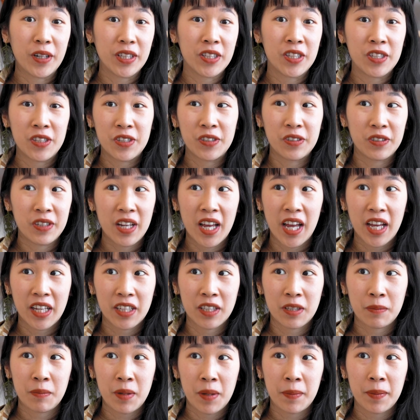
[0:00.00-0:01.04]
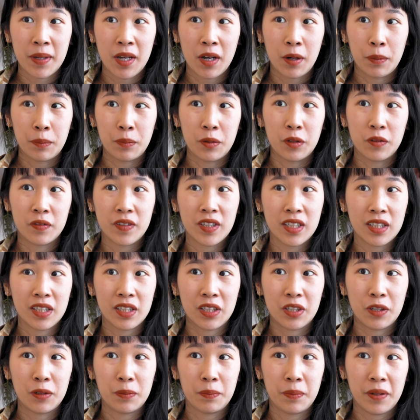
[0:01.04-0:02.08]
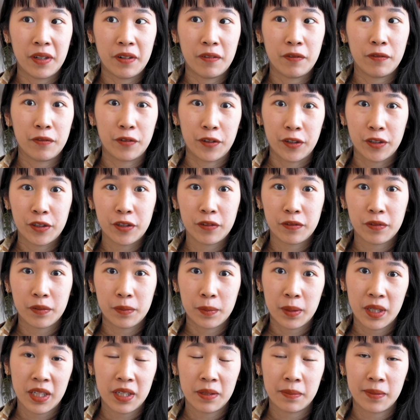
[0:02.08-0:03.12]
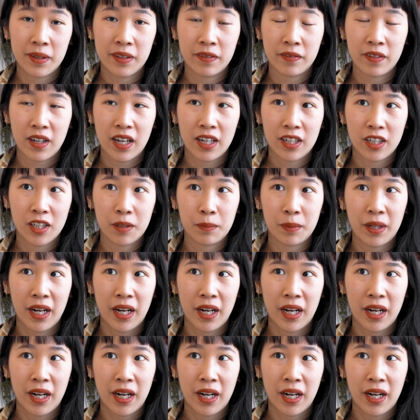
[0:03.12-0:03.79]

what to do next. Maybe I'll move it a little bit further from the humidifier,